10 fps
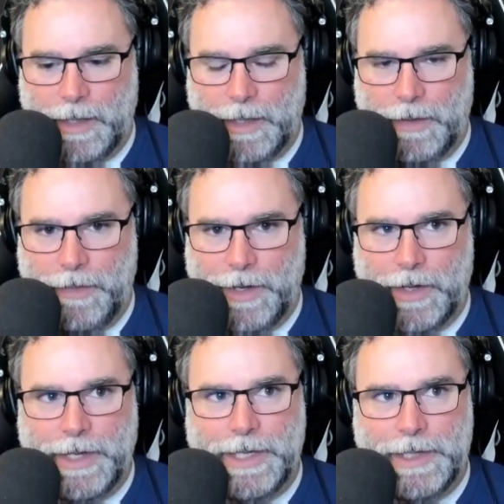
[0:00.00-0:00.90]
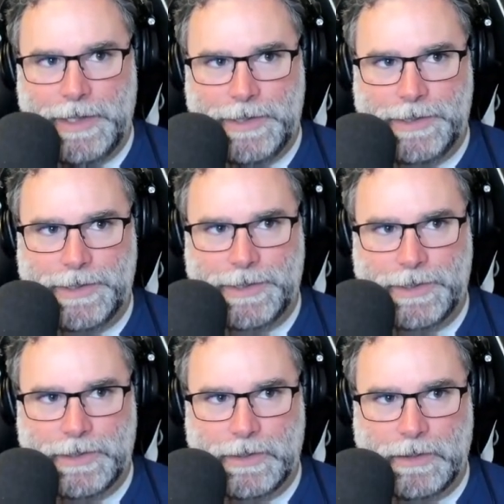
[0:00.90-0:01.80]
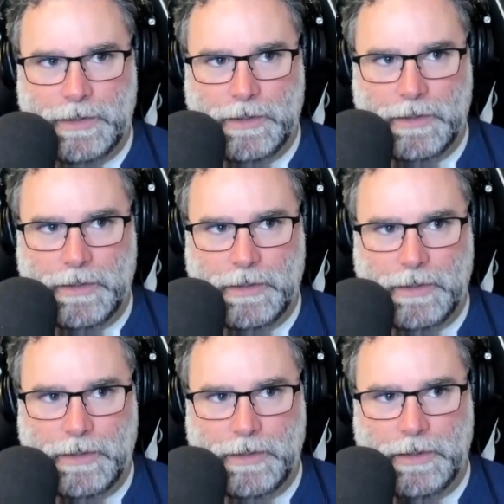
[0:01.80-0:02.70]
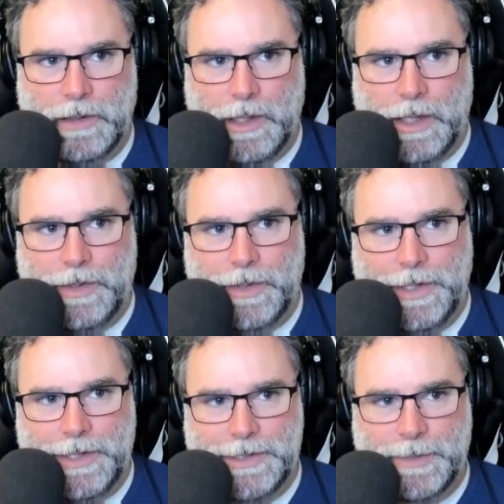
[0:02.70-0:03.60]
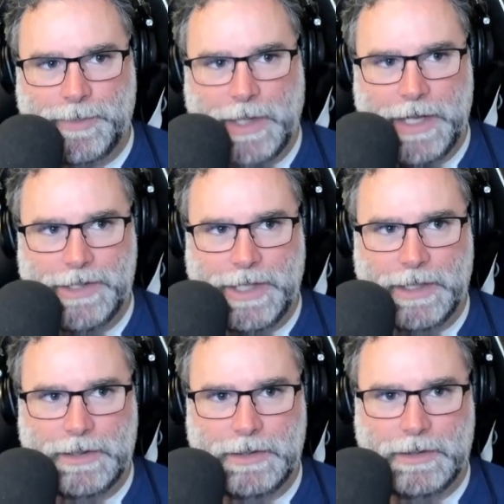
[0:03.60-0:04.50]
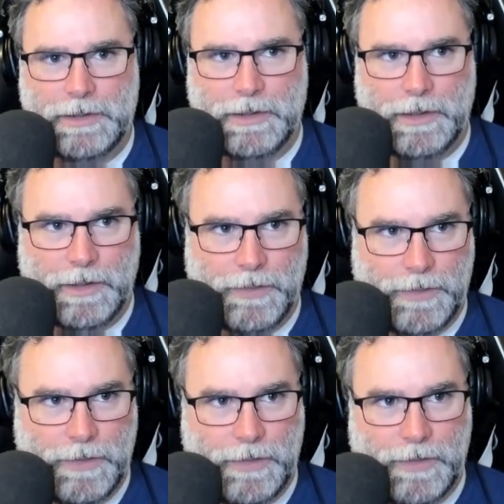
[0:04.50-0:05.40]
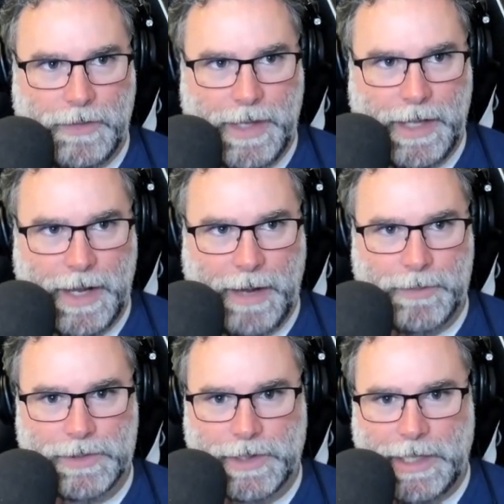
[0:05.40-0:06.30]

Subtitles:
there is the project that I was looking at